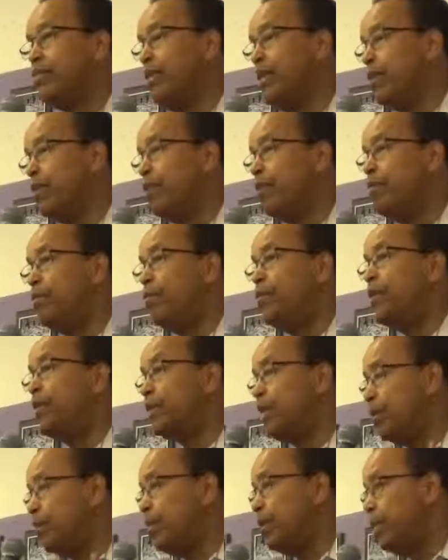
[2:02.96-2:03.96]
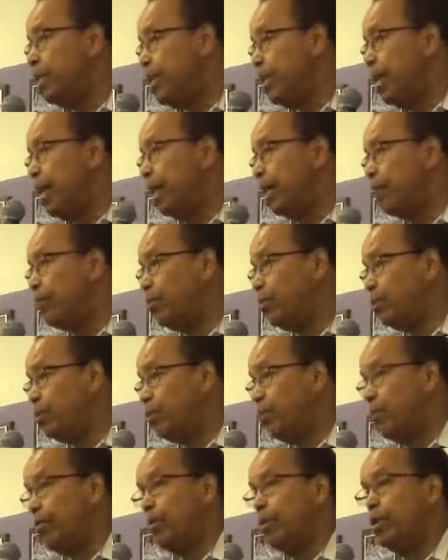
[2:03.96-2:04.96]
feel comfortable to
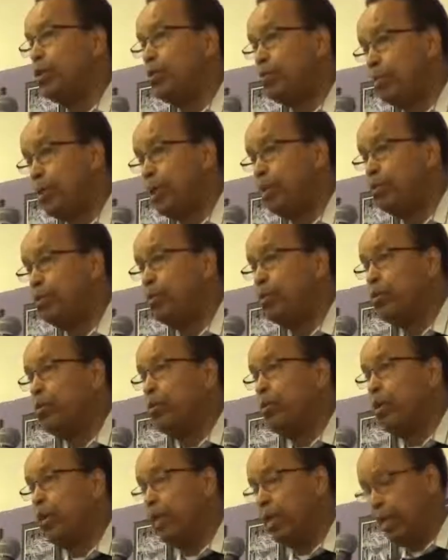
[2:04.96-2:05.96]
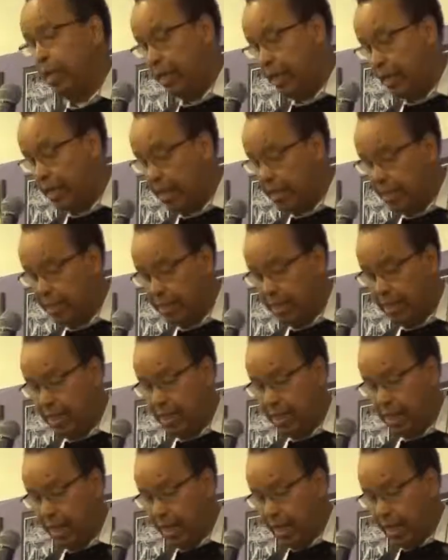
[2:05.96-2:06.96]
speak to you in English.
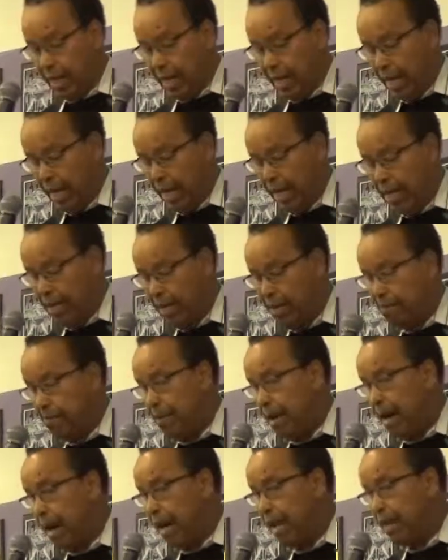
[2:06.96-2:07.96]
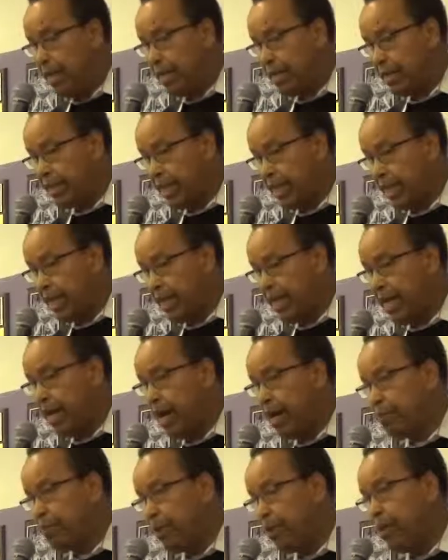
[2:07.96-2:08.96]
And my second
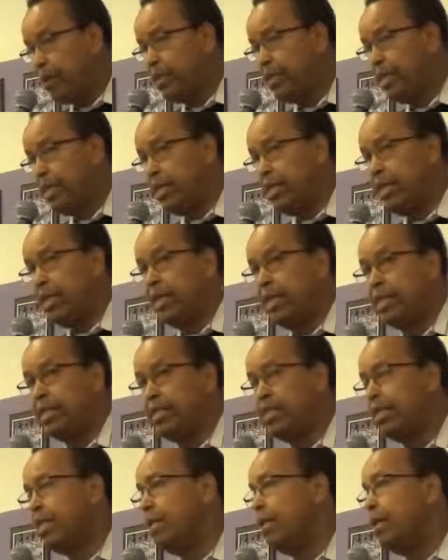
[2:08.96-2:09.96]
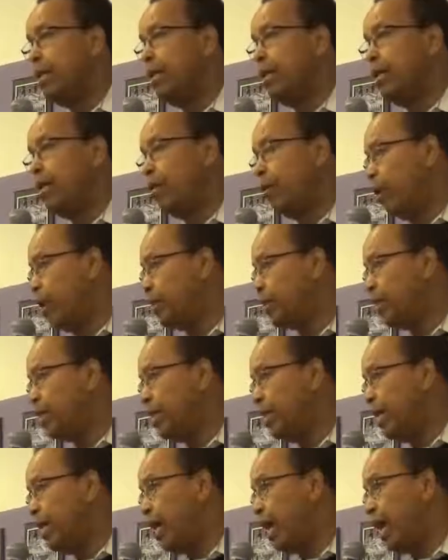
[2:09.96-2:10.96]
apology is,
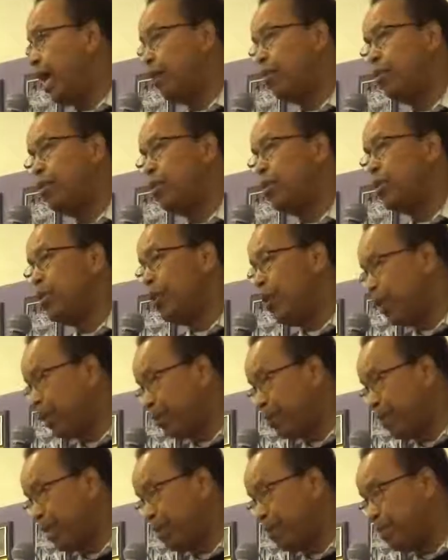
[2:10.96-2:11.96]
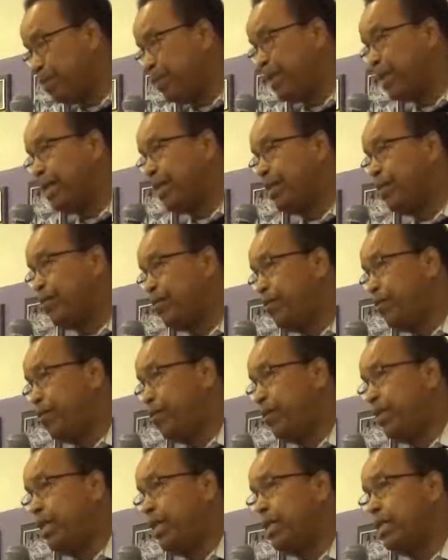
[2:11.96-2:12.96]
honestly, I was not prepared
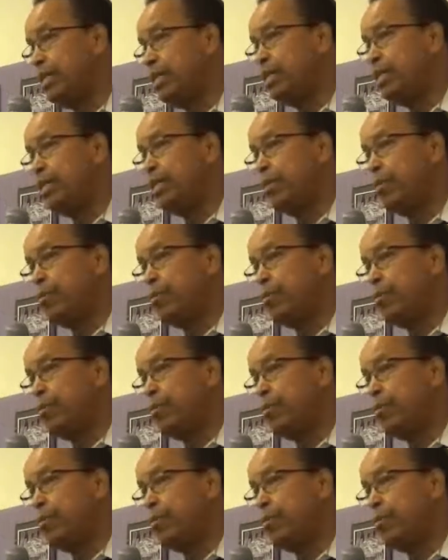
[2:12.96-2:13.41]
for this.